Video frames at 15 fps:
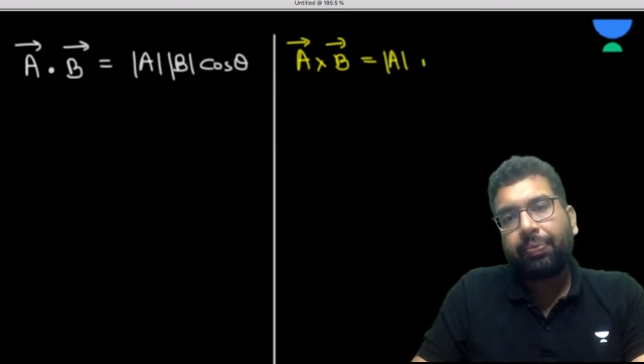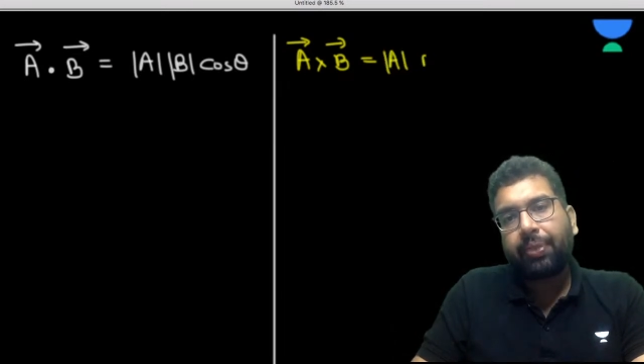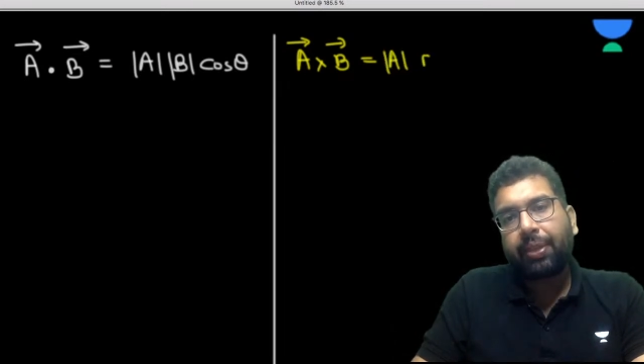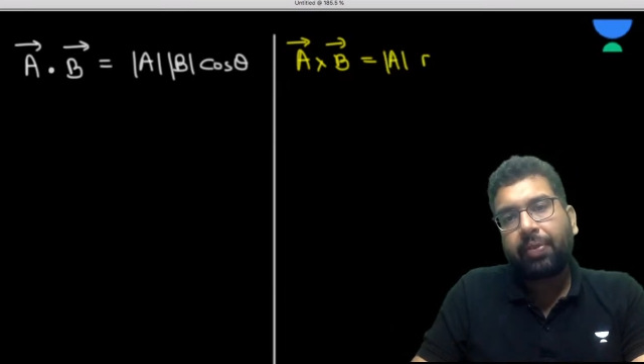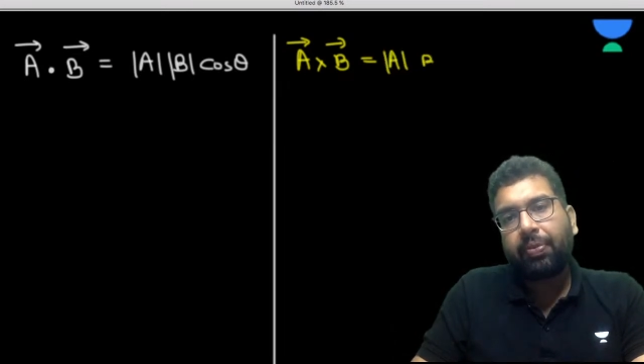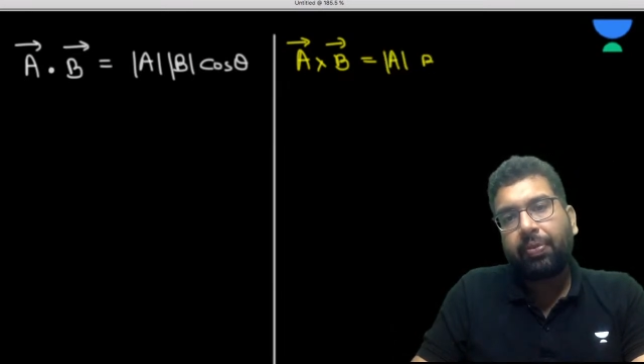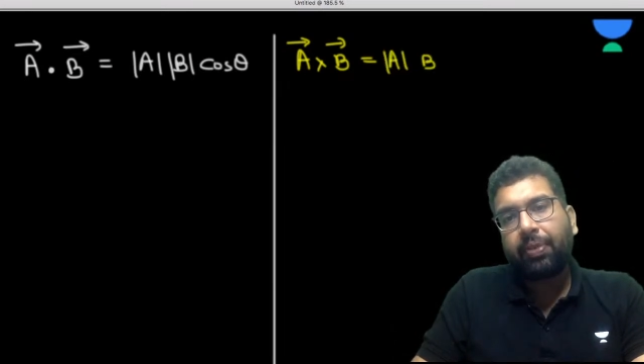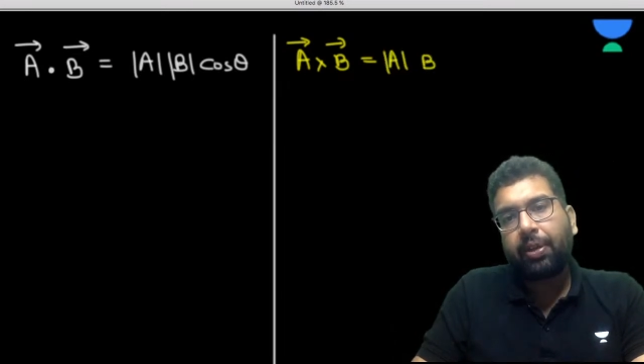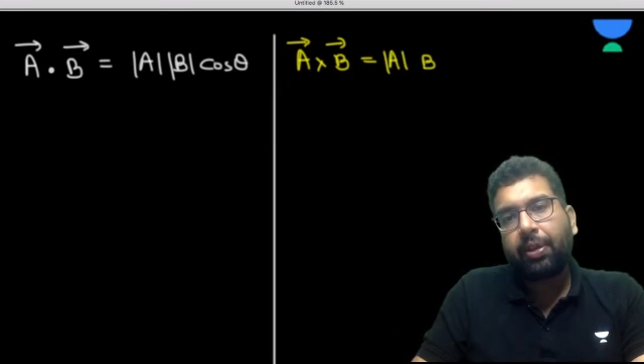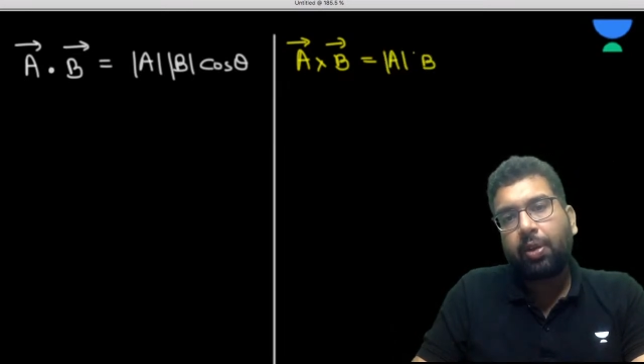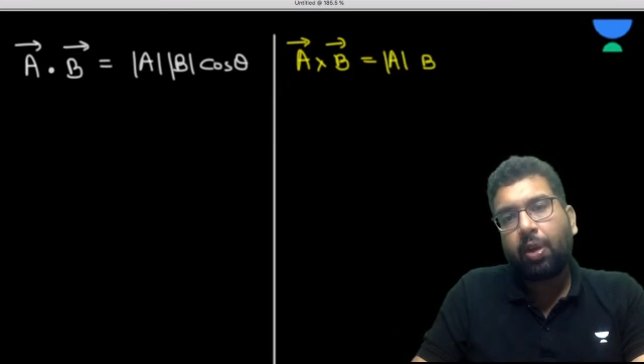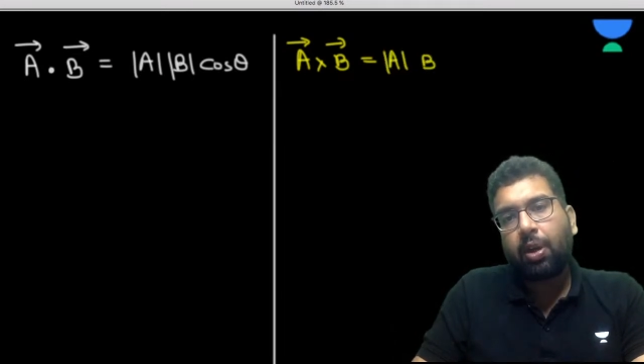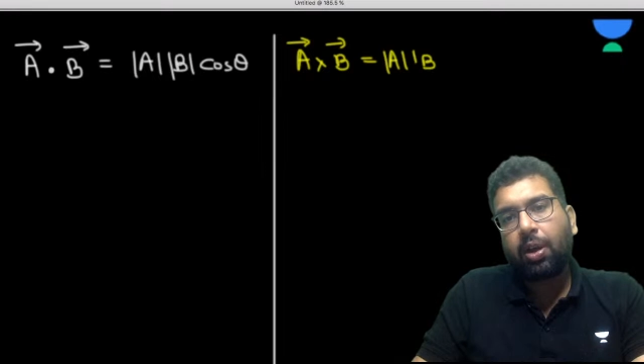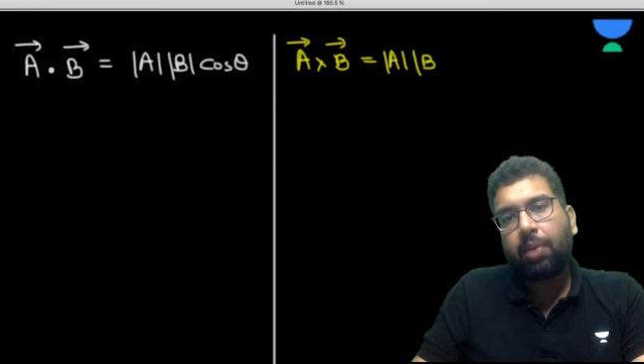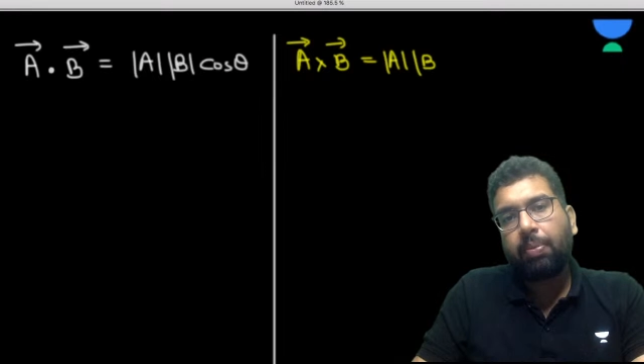if we
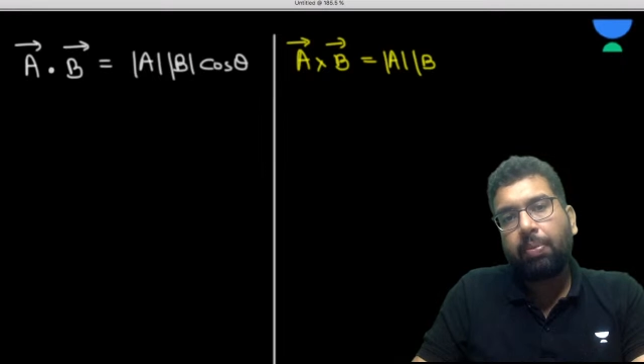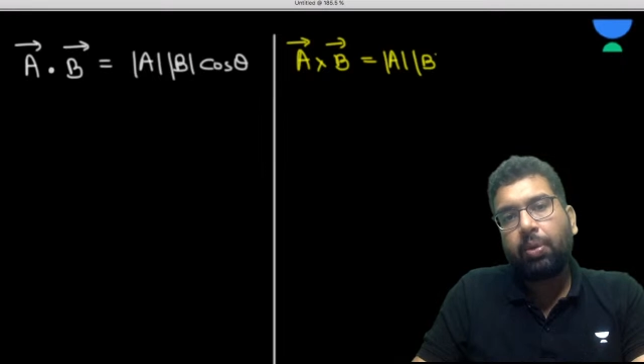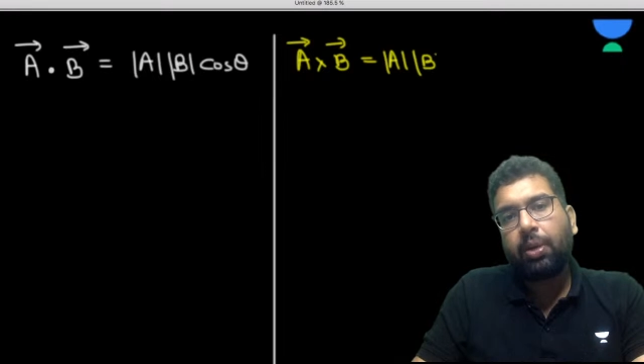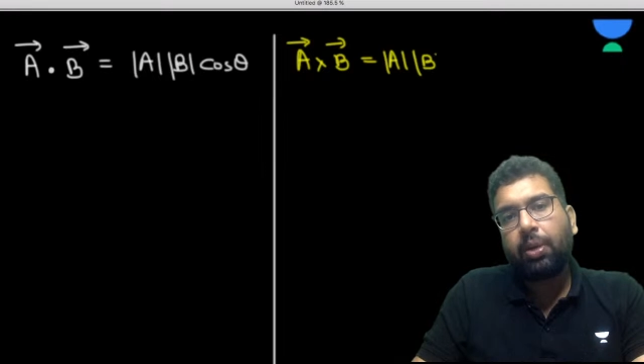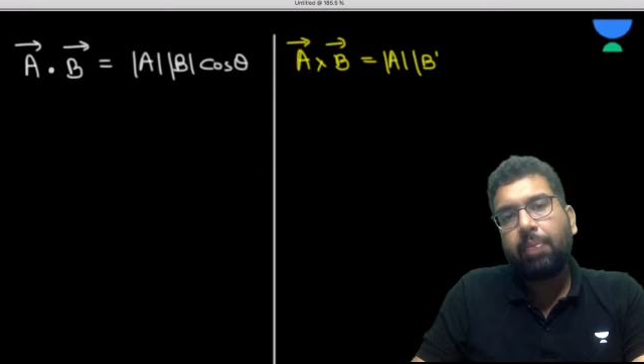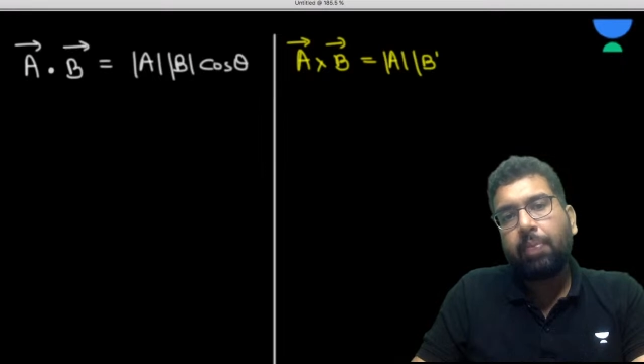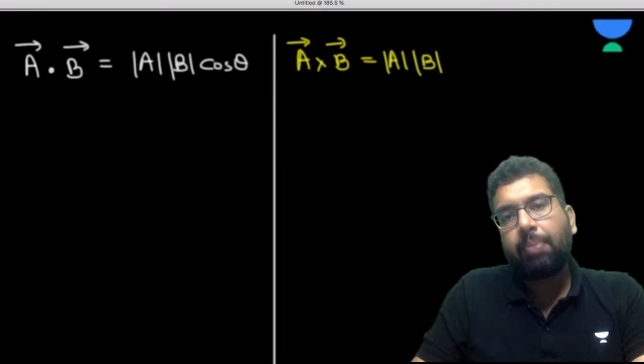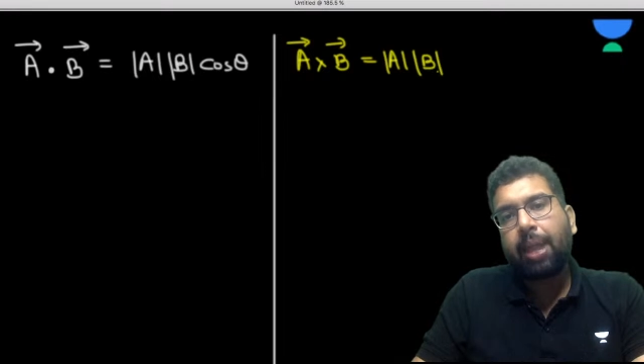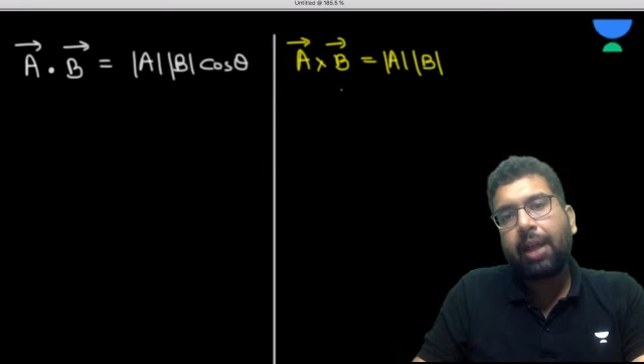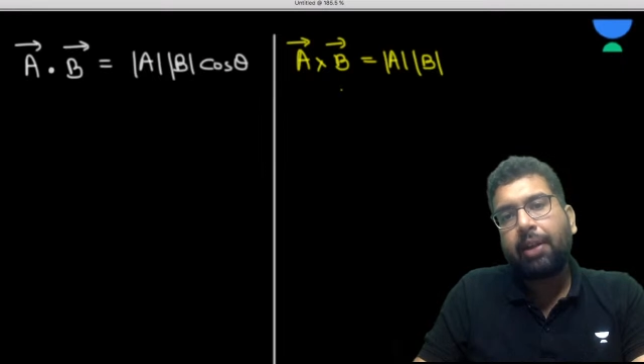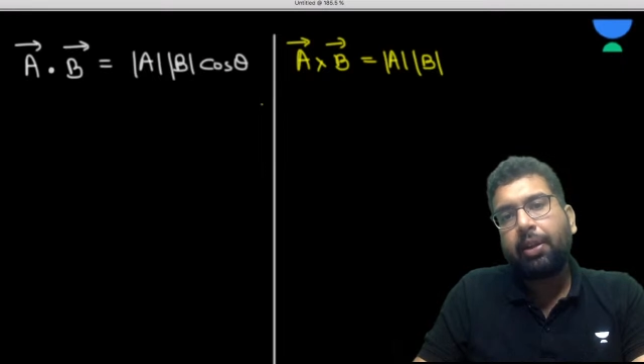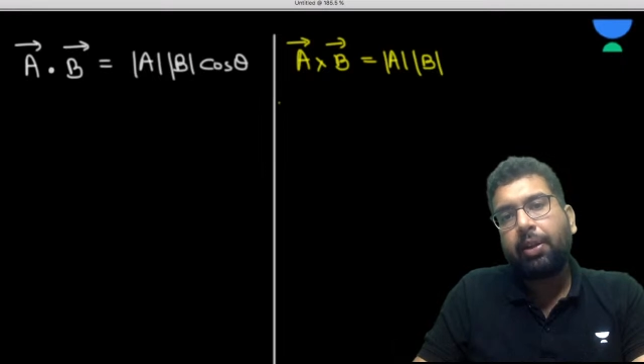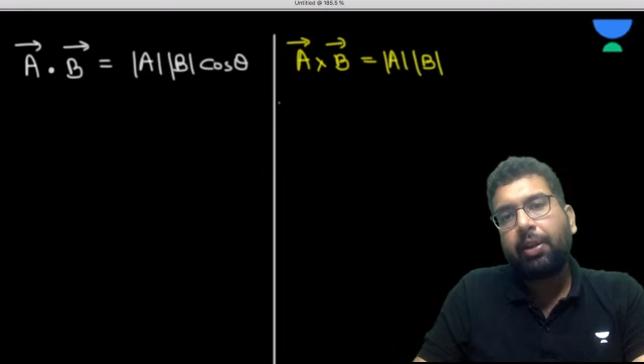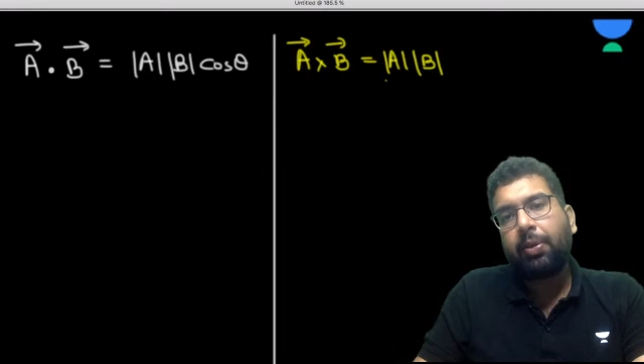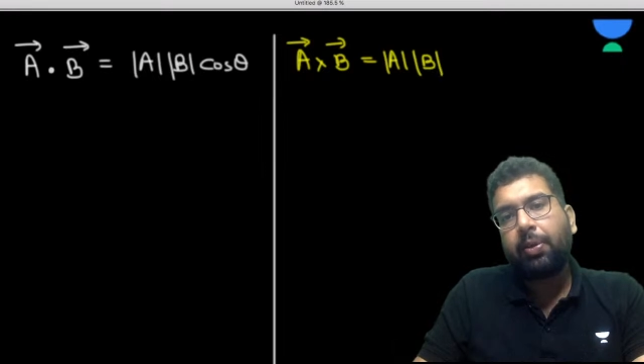talk about the
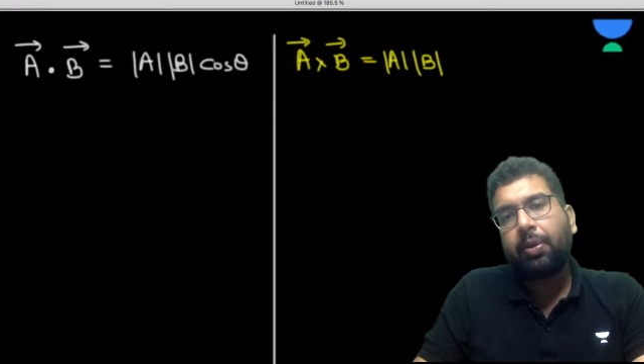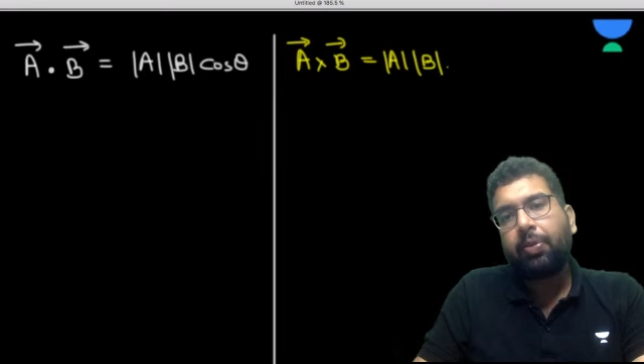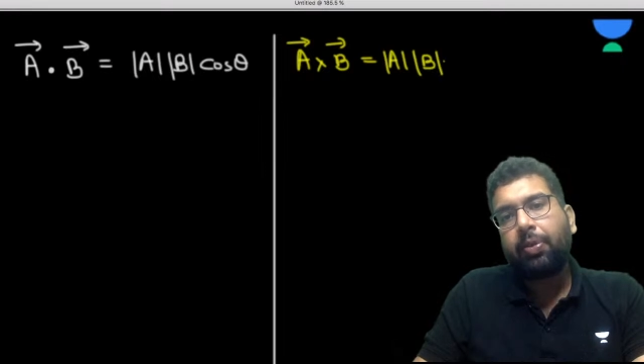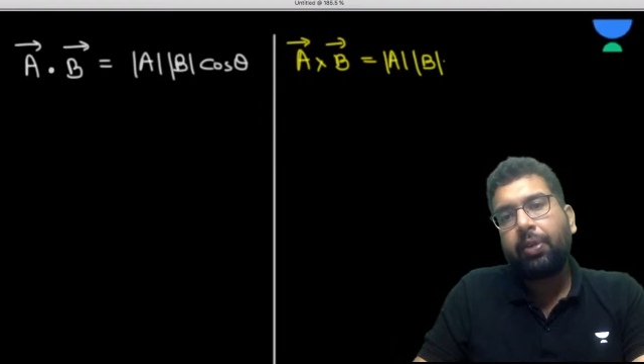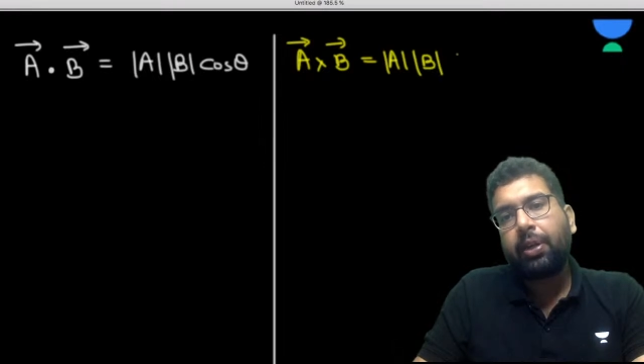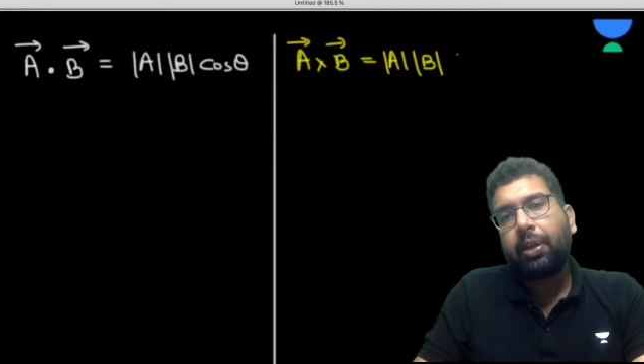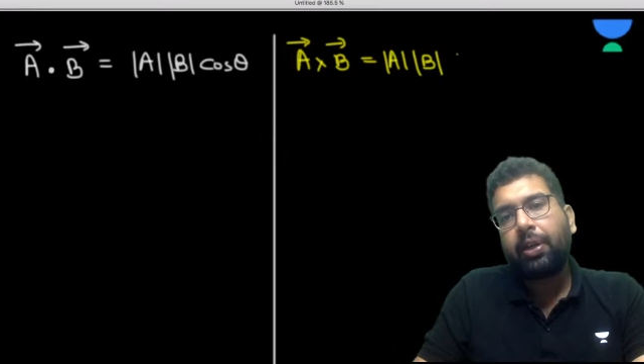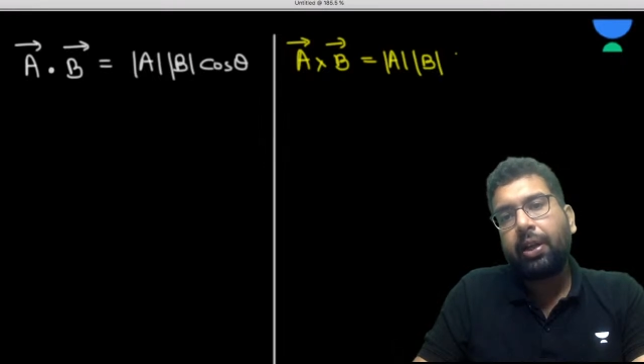magnitude of it,